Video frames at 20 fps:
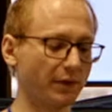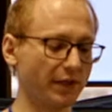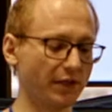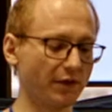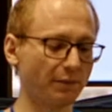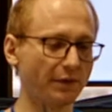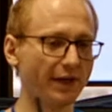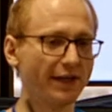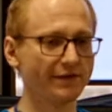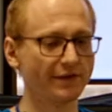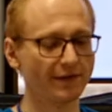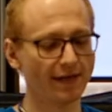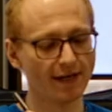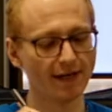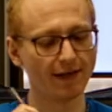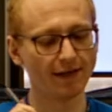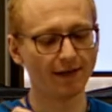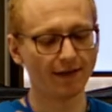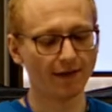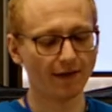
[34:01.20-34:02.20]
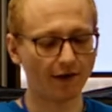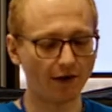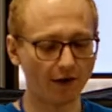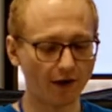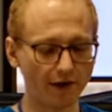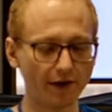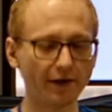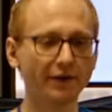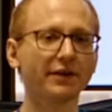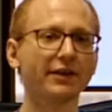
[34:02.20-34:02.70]
When you press
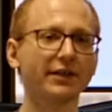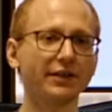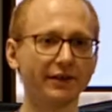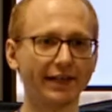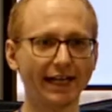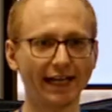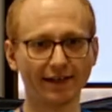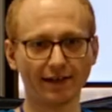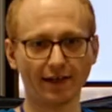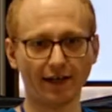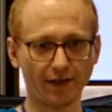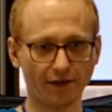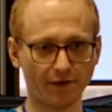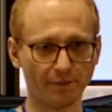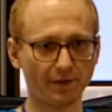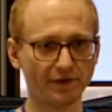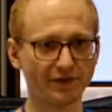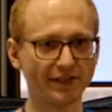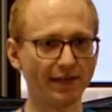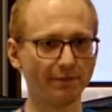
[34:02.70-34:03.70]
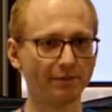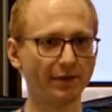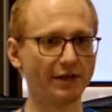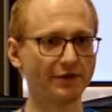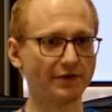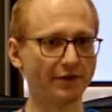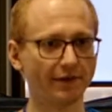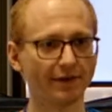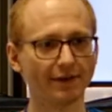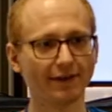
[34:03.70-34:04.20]
hard, you get one hundred percent
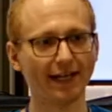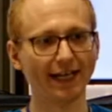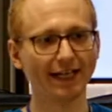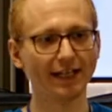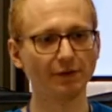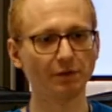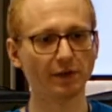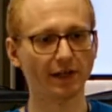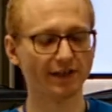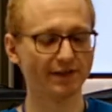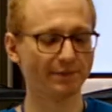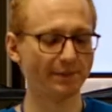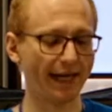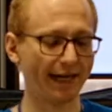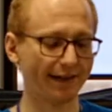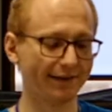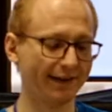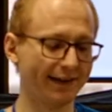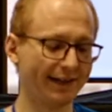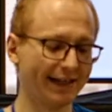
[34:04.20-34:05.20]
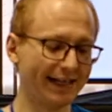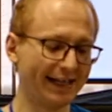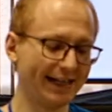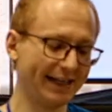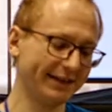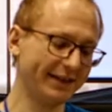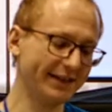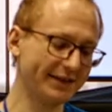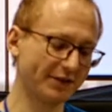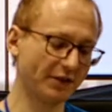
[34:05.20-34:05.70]
pressure, like you would expect.
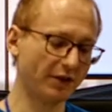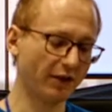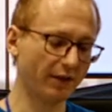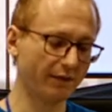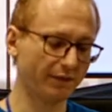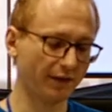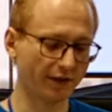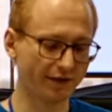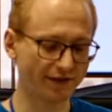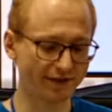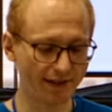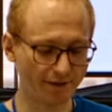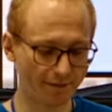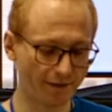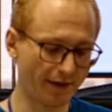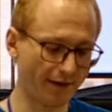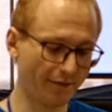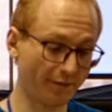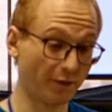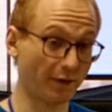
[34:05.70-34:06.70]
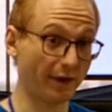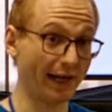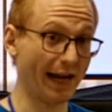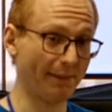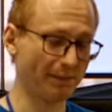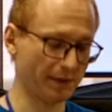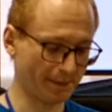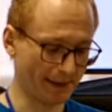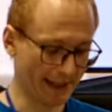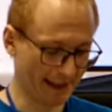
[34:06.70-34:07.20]
This curve looks different for an
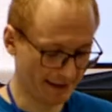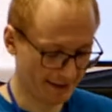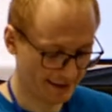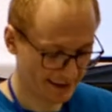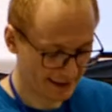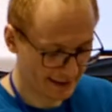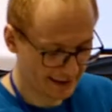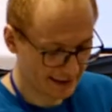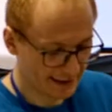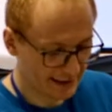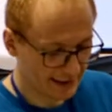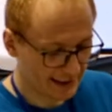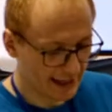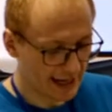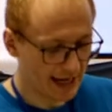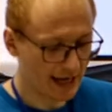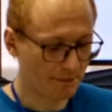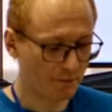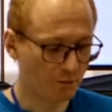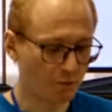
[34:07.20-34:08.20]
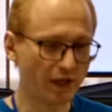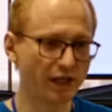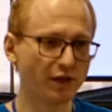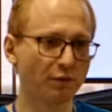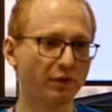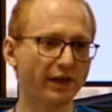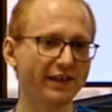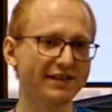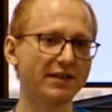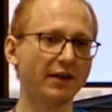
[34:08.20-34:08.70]
Apple pen. Um, when you
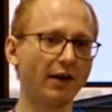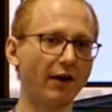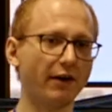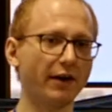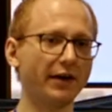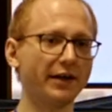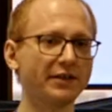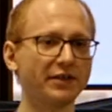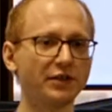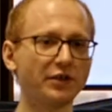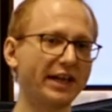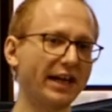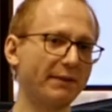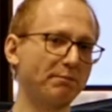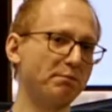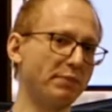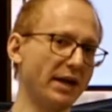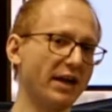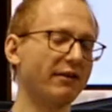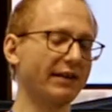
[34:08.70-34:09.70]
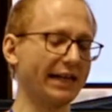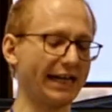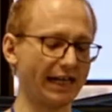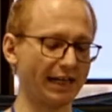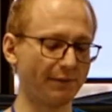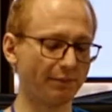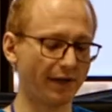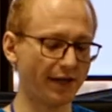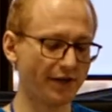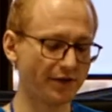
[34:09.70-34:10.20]
press hard, you get barely
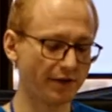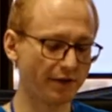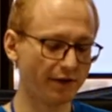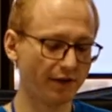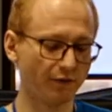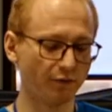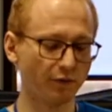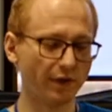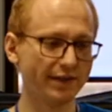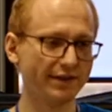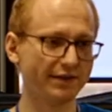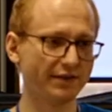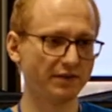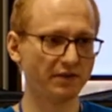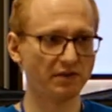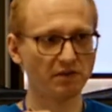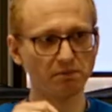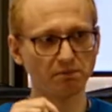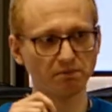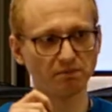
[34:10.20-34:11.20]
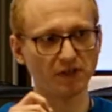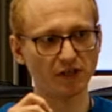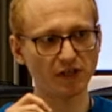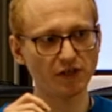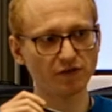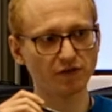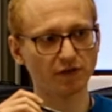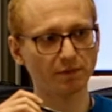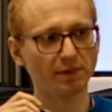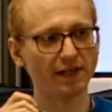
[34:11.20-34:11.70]
any pressure. Once you, the
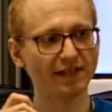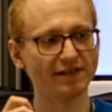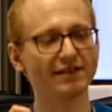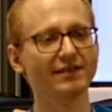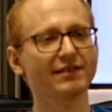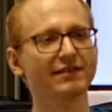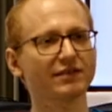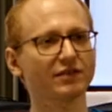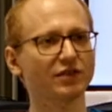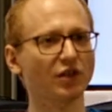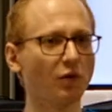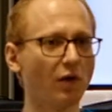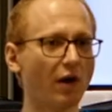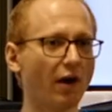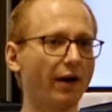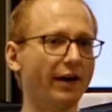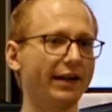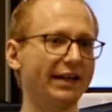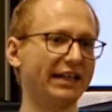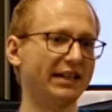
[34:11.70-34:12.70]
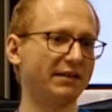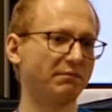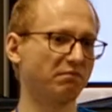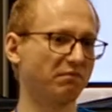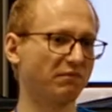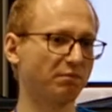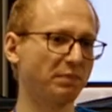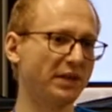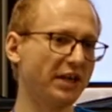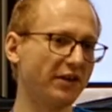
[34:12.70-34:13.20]
user presses so hard, it
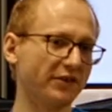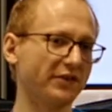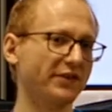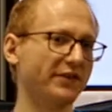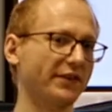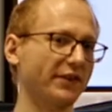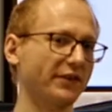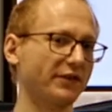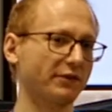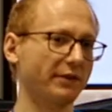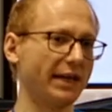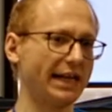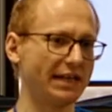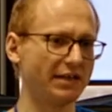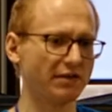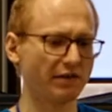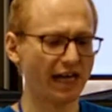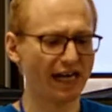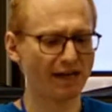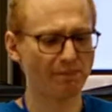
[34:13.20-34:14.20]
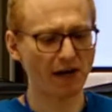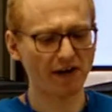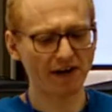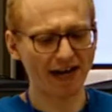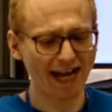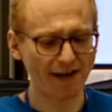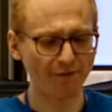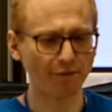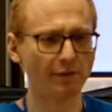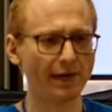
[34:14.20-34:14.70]
pierces the screen. You're at about
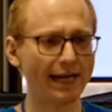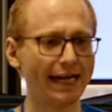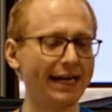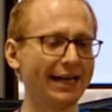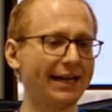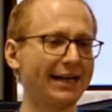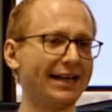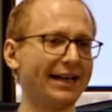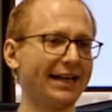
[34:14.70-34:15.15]
halfway.